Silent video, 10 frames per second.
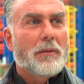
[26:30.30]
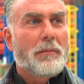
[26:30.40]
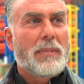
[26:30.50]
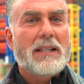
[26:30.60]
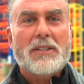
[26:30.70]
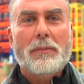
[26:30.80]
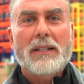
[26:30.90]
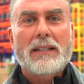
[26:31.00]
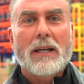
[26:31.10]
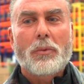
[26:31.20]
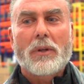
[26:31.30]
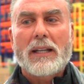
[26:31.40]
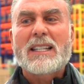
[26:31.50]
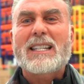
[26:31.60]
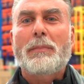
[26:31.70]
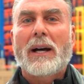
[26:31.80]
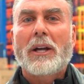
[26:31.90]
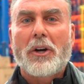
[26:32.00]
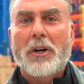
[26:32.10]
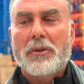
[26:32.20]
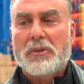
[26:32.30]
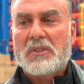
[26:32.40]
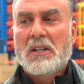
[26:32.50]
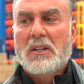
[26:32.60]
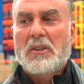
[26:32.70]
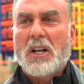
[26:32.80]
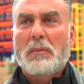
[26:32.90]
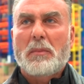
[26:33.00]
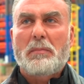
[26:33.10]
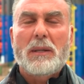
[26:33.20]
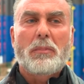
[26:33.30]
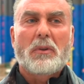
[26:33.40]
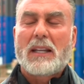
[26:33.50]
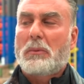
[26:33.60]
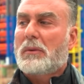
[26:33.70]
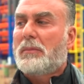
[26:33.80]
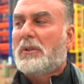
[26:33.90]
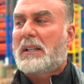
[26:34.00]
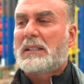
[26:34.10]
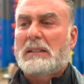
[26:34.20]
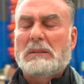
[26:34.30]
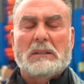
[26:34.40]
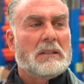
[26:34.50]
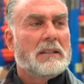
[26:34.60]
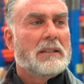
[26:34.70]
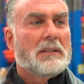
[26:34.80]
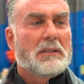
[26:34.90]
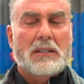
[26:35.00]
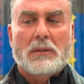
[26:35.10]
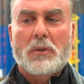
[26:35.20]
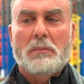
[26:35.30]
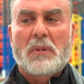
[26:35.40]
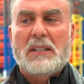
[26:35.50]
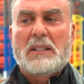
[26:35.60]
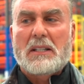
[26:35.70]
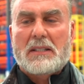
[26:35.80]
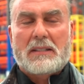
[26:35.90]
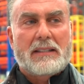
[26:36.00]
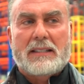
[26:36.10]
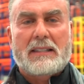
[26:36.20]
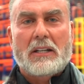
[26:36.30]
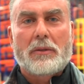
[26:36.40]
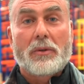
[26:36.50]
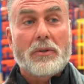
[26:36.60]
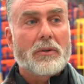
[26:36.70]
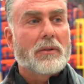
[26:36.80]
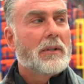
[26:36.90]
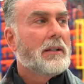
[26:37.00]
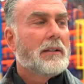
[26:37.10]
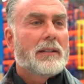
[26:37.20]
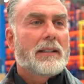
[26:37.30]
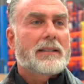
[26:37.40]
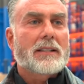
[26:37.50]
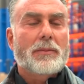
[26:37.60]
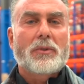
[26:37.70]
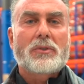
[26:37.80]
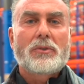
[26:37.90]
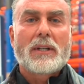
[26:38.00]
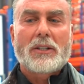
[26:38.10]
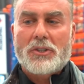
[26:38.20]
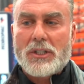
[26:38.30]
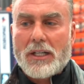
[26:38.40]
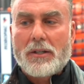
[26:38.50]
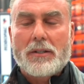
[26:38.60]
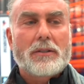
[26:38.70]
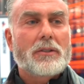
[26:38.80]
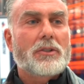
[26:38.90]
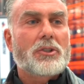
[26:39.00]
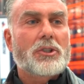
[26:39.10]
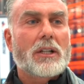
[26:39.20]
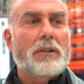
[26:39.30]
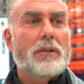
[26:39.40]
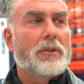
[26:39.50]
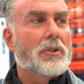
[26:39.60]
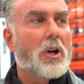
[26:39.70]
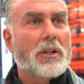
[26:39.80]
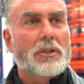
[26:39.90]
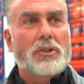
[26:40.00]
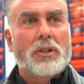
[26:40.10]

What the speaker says: be somebody that will inspire others, not the people that will look and say, oh, look at what money does, that's terrible. No, it's not supposed to do that. Share your knowledge.